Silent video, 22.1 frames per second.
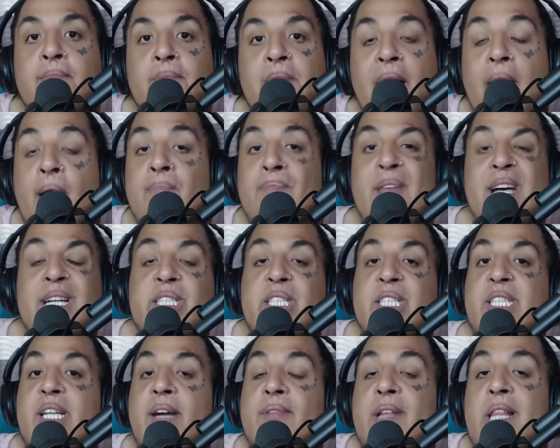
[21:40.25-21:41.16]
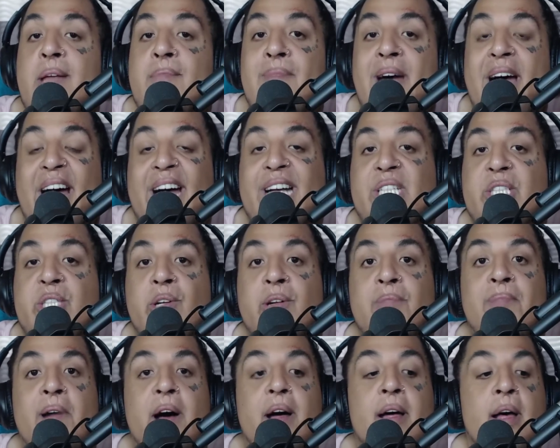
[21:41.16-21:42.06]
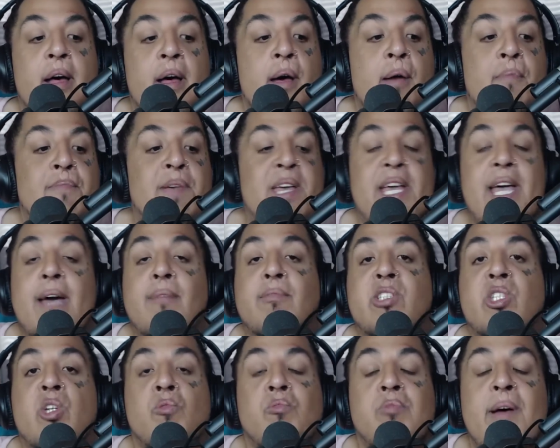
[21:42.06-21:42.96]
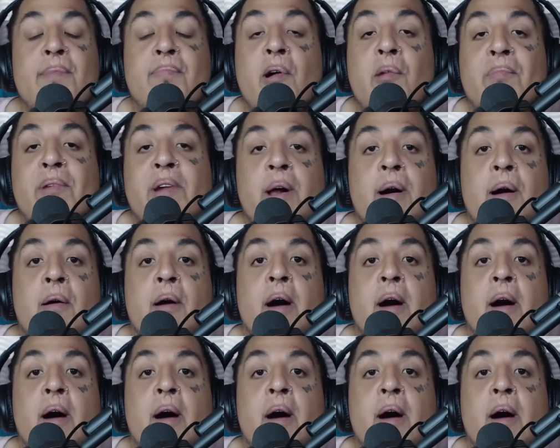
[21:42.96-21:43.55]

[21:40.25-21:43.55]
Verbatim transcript: not necessarily mastered, but being able to rip open a,